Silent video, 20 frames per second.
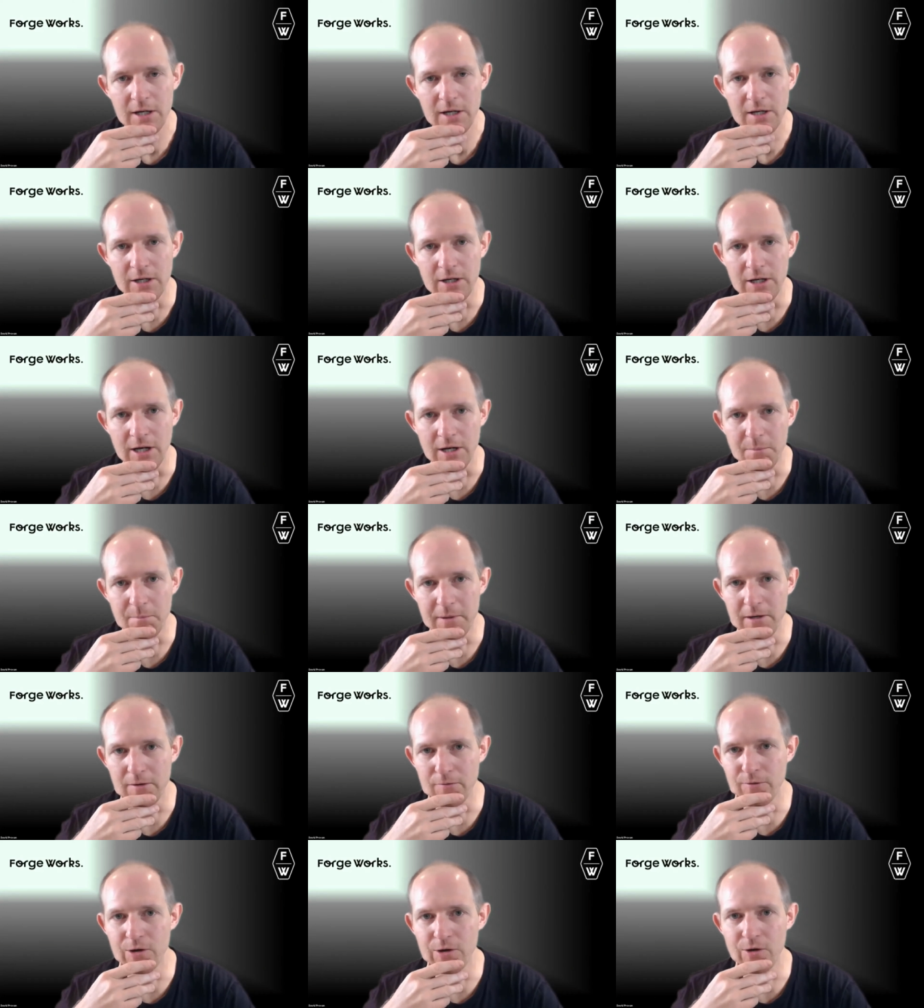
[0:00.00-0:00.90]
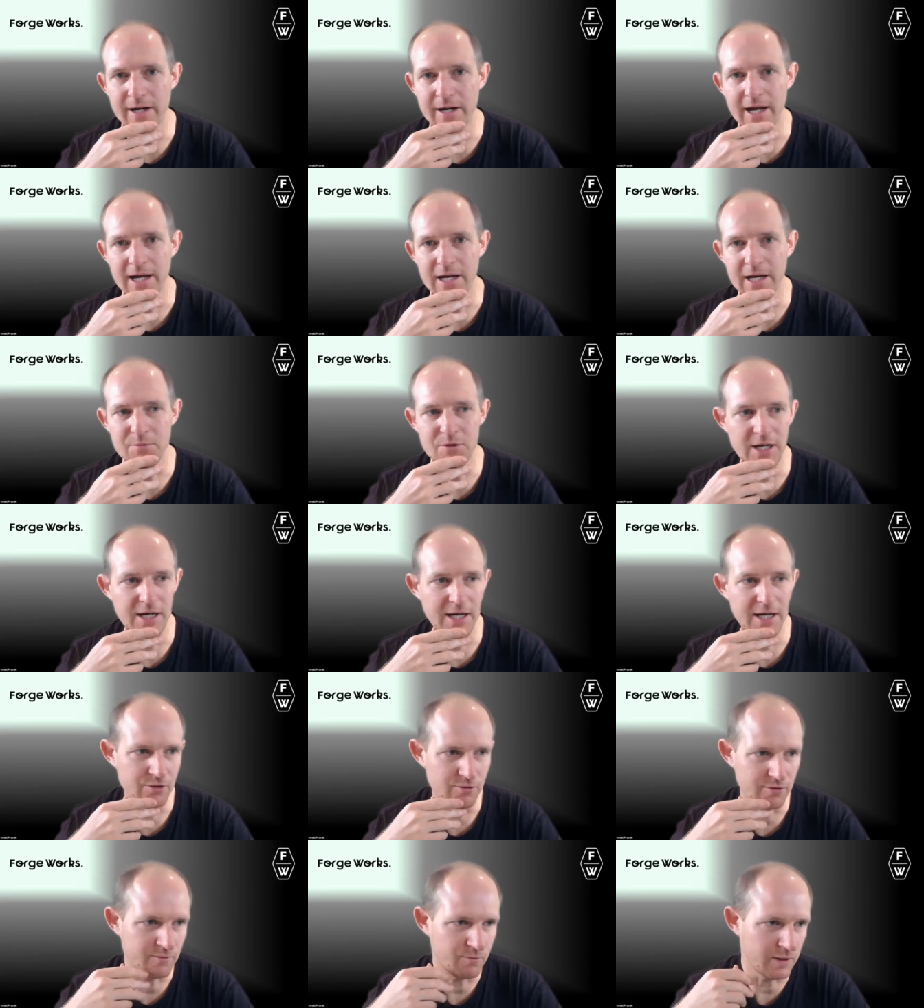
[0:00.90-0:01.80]
you know, be a real game
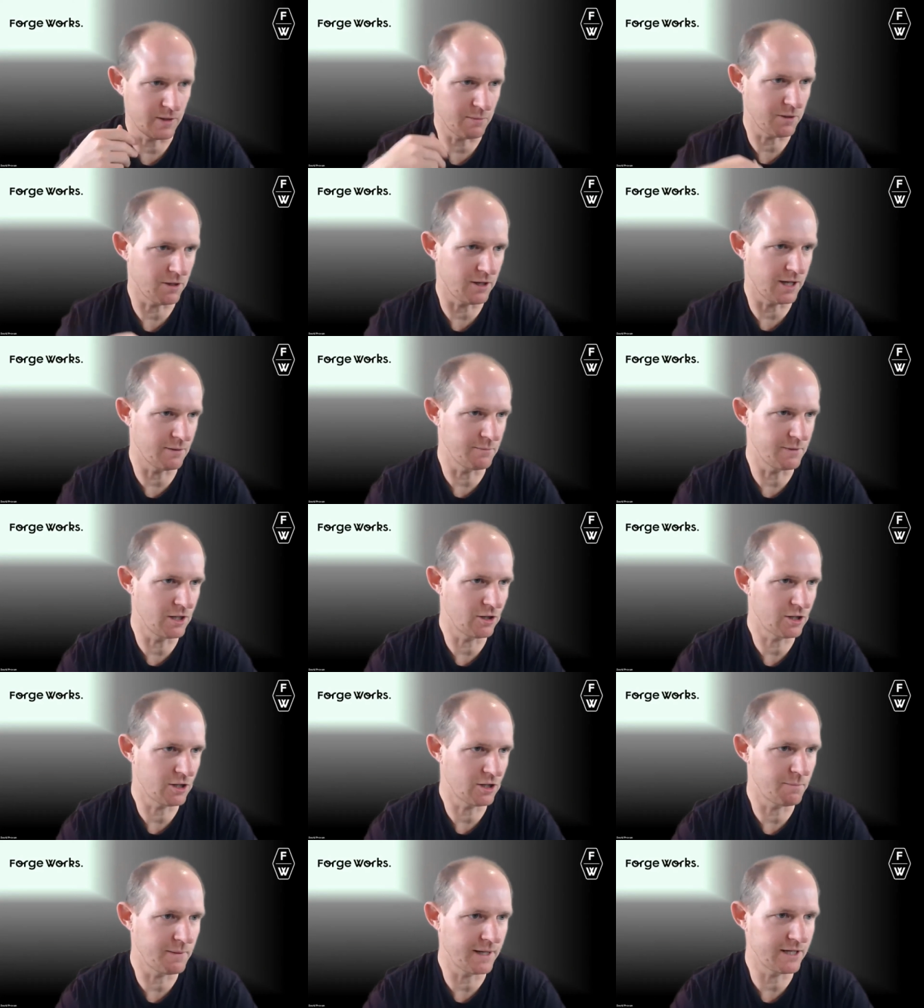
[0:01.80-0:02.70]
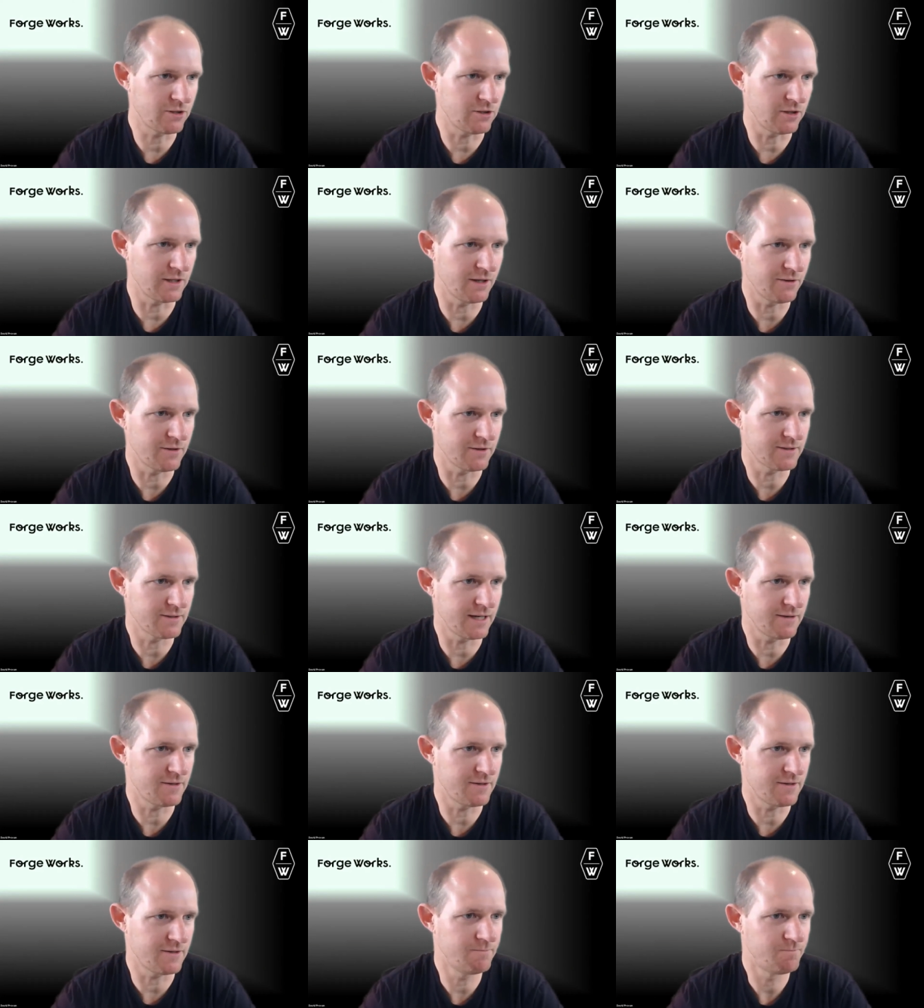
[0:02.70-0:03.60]
changer if we applied them in occupational health and
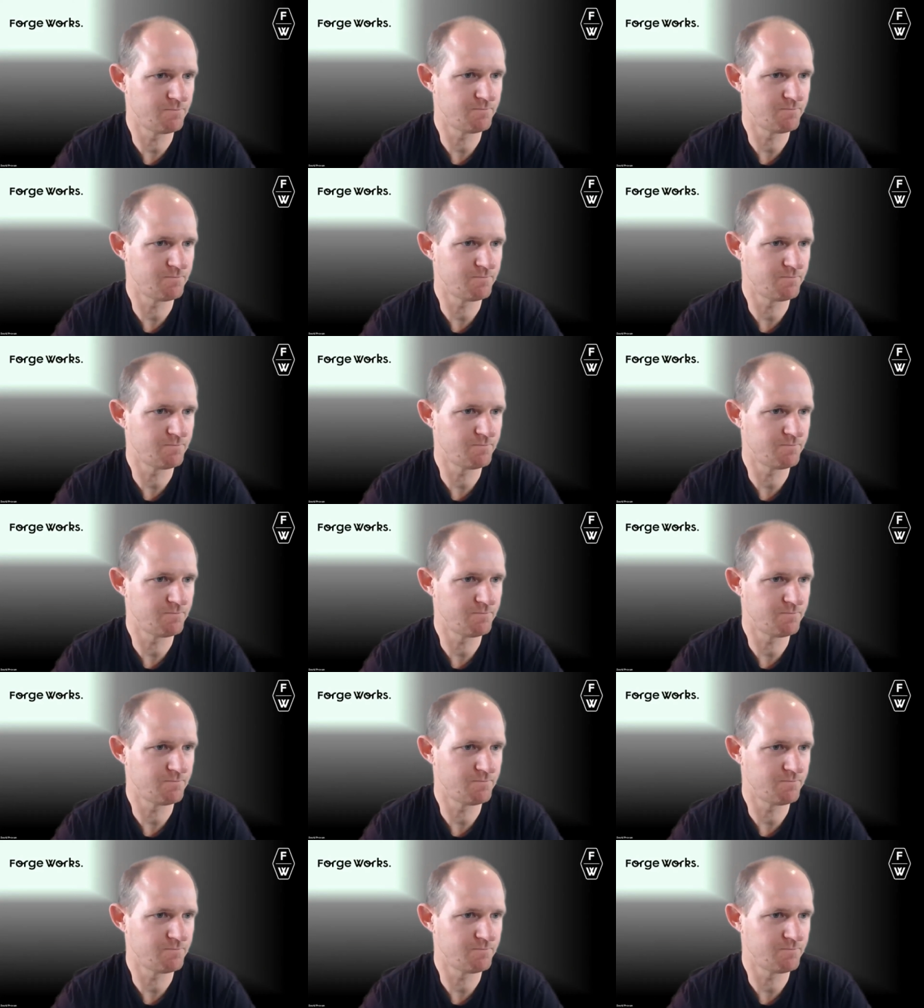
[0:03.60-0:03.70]
safety.